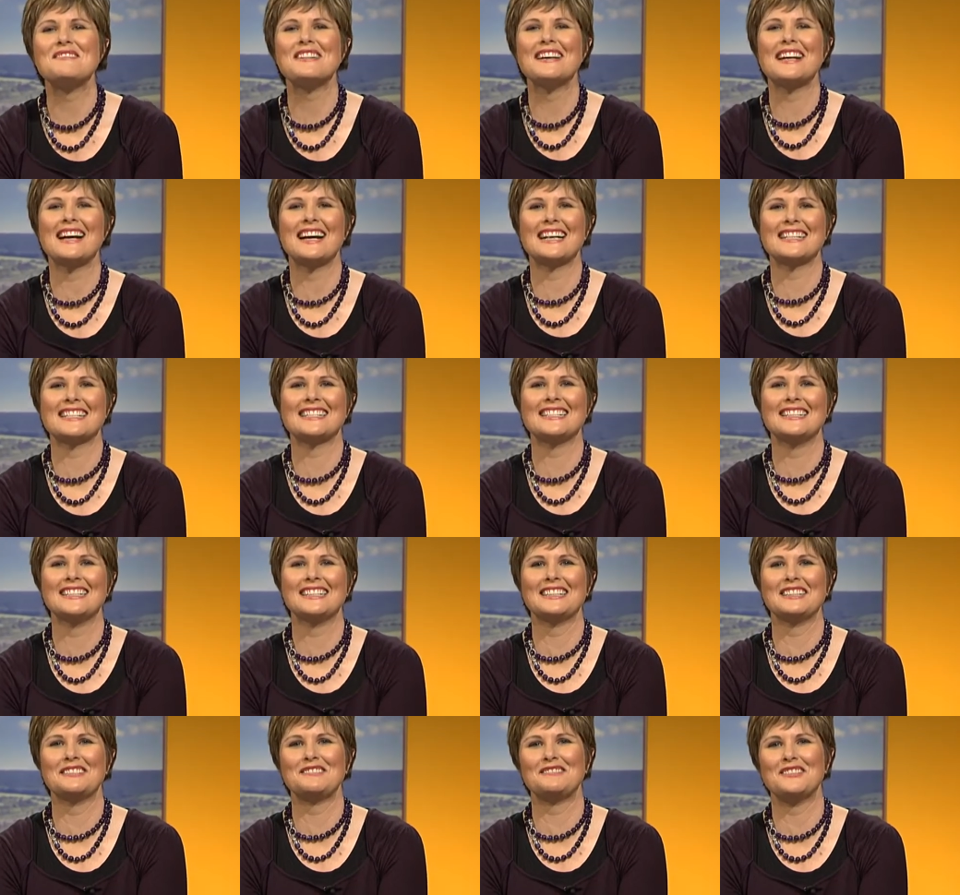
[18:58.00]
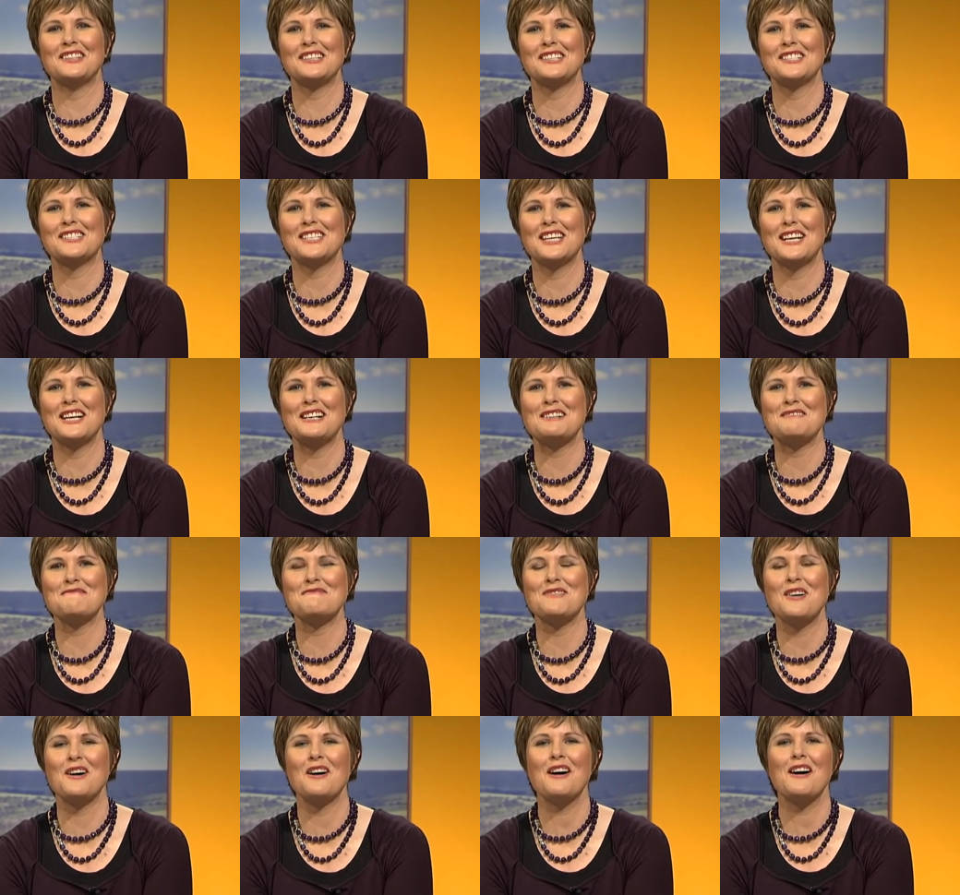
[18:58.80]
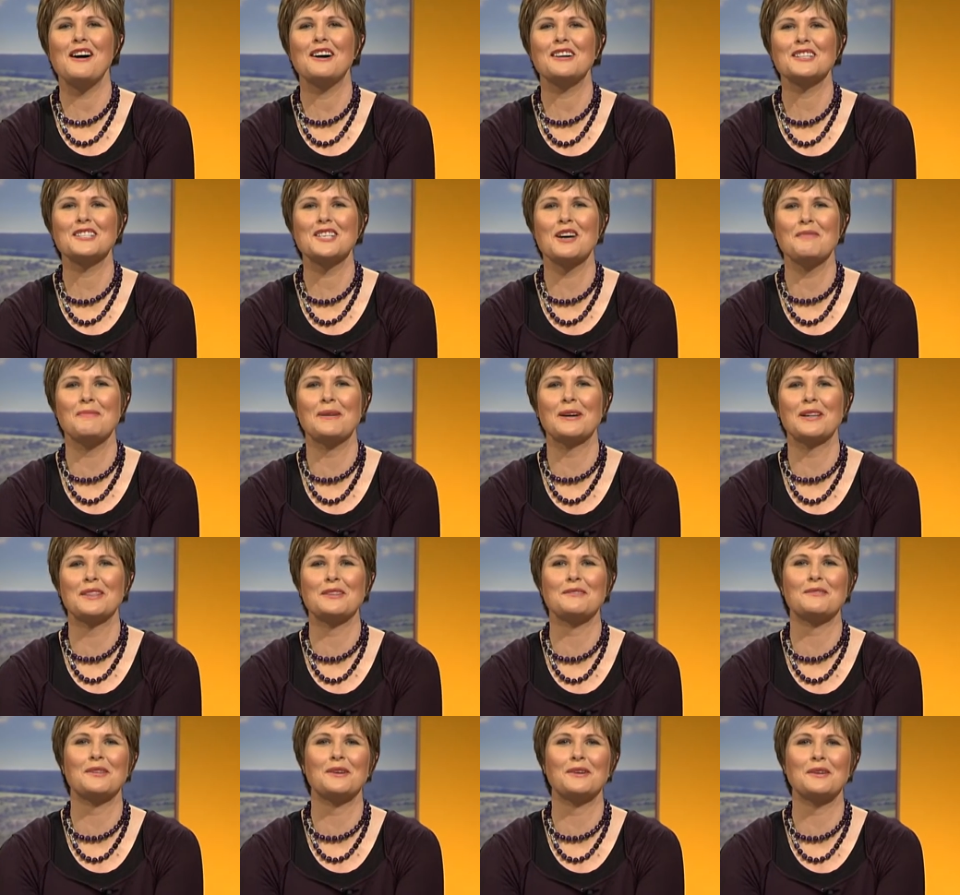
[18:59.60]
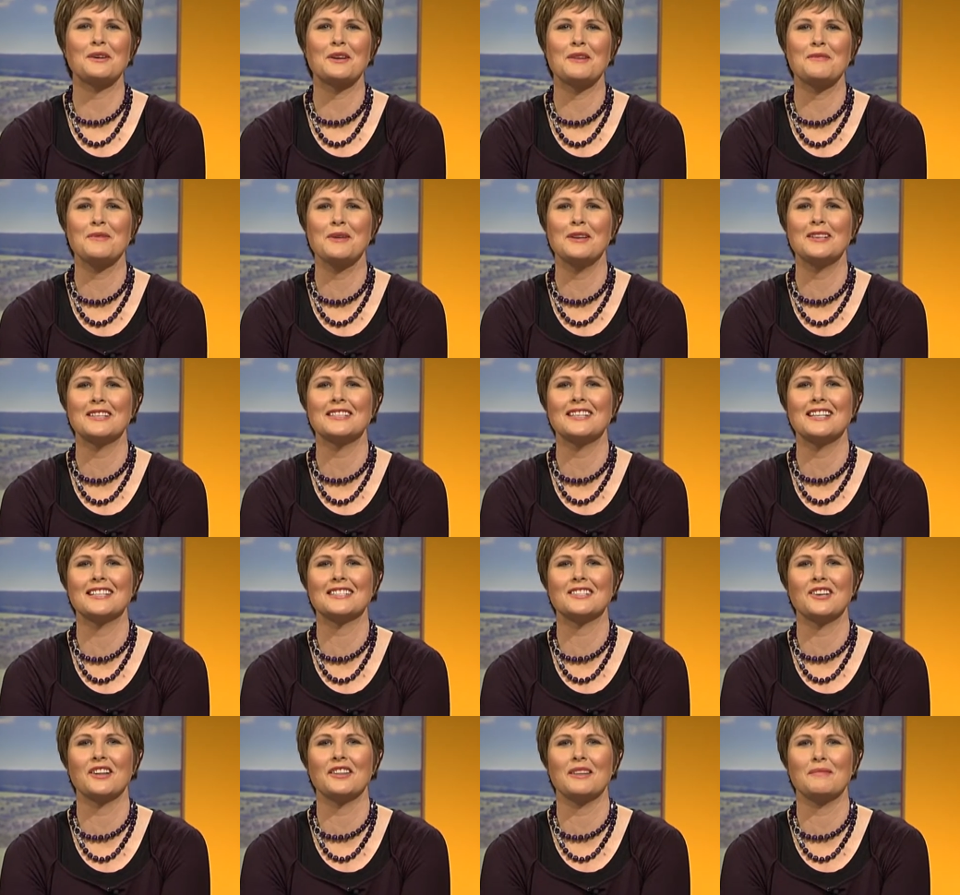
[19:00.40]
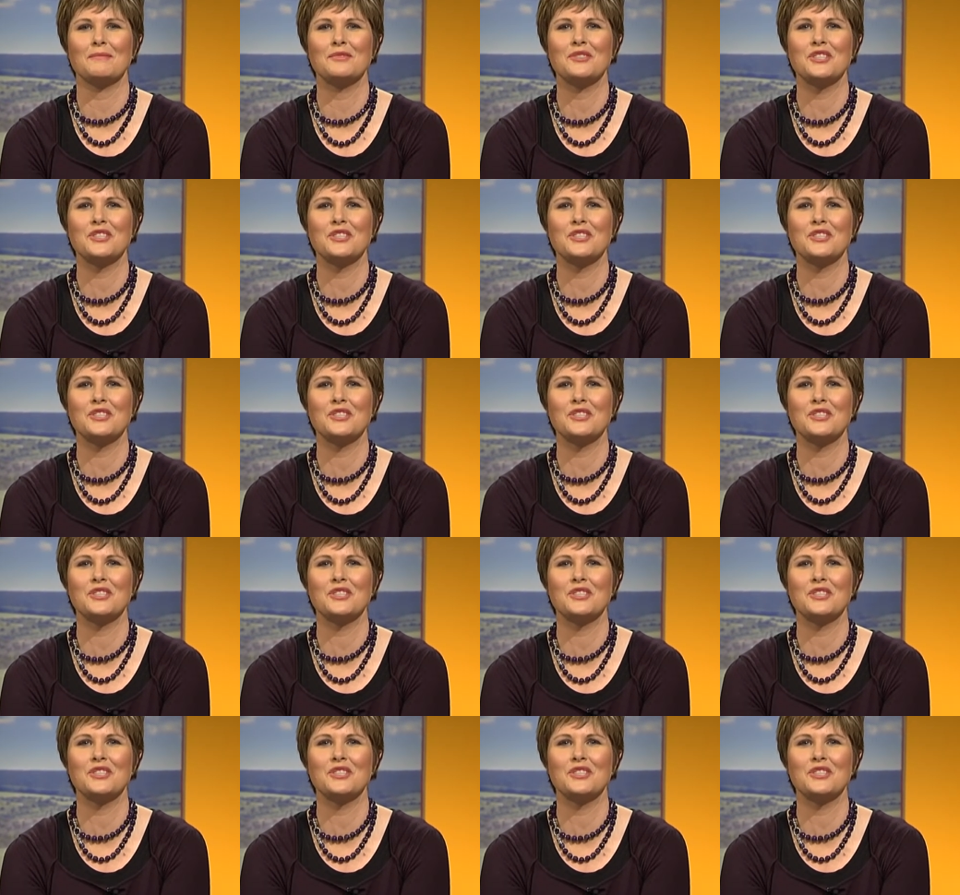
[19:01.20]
we asked Neil and Roger what hot topic in the rural community has got them